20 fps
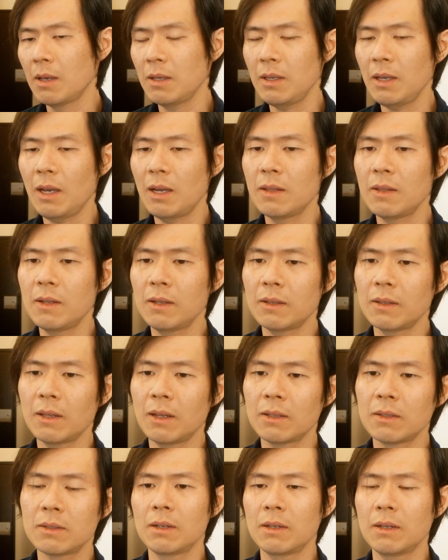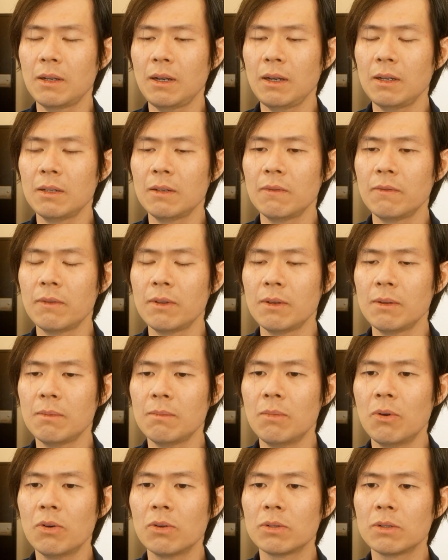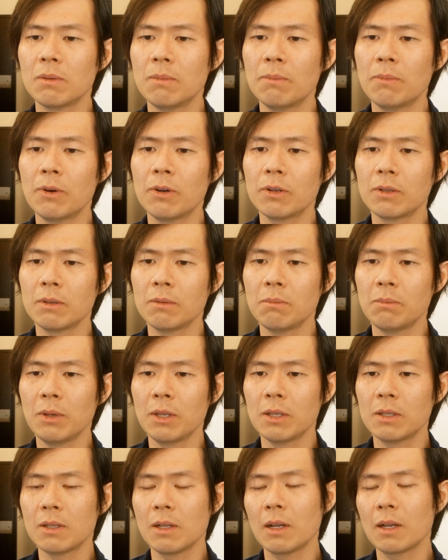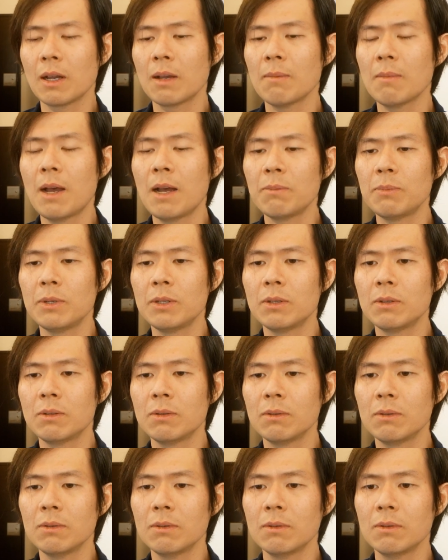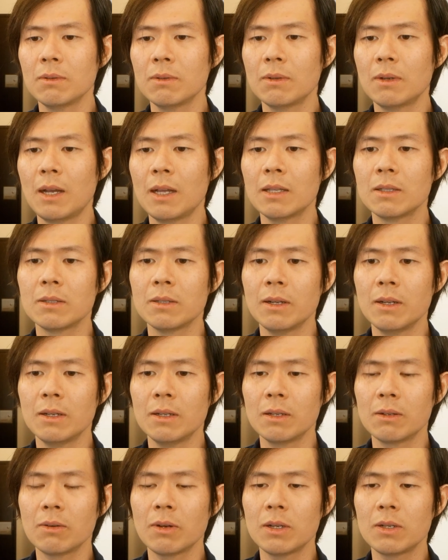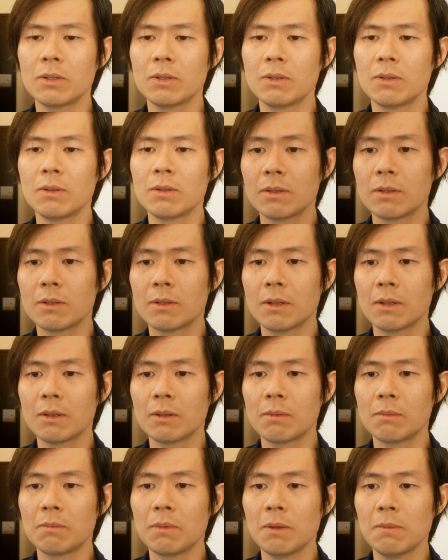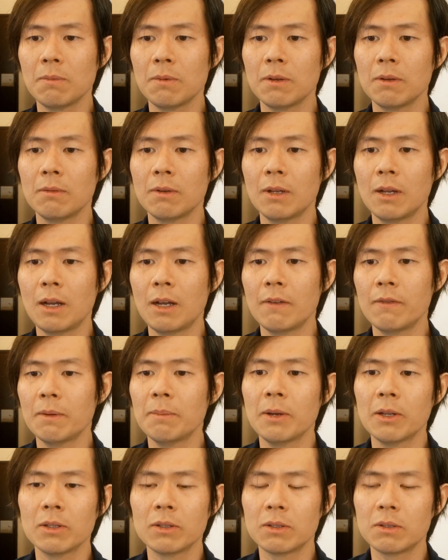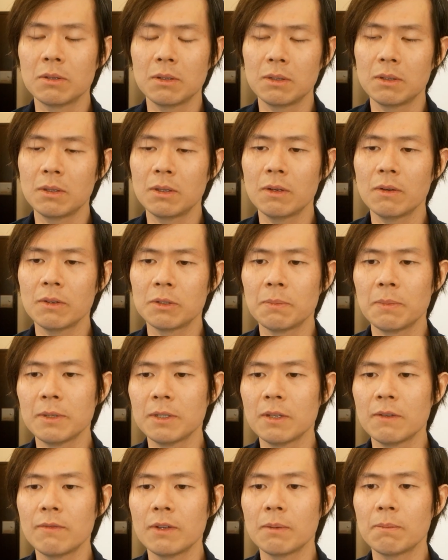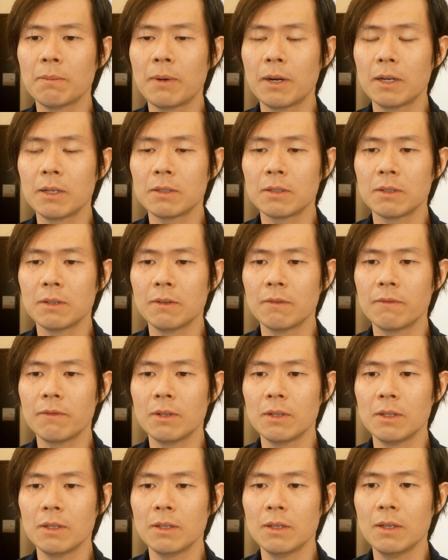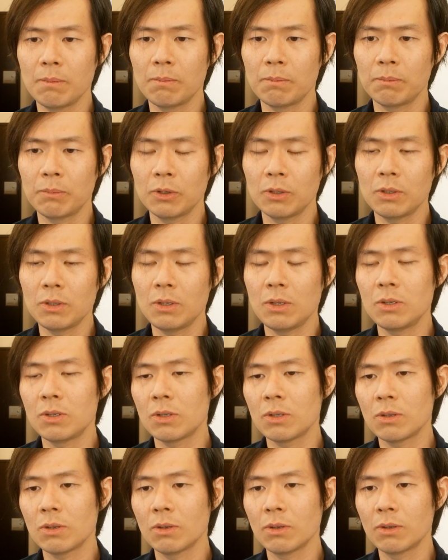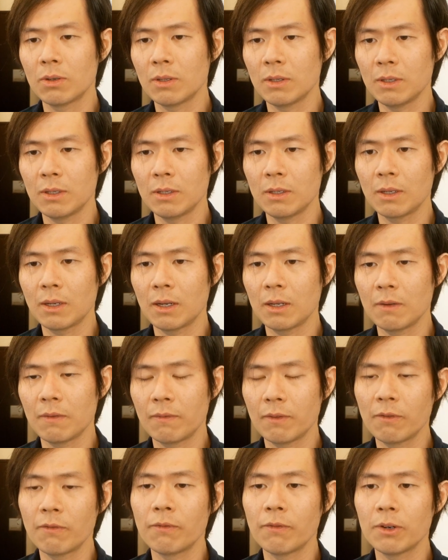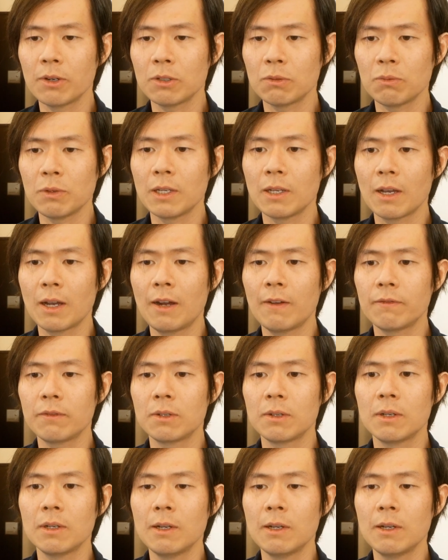Yeah, I think that's kind of the most important bits. Like, I'm happy to answer any questions that people will have about the specific parts of the procedure or the kind of the first week after.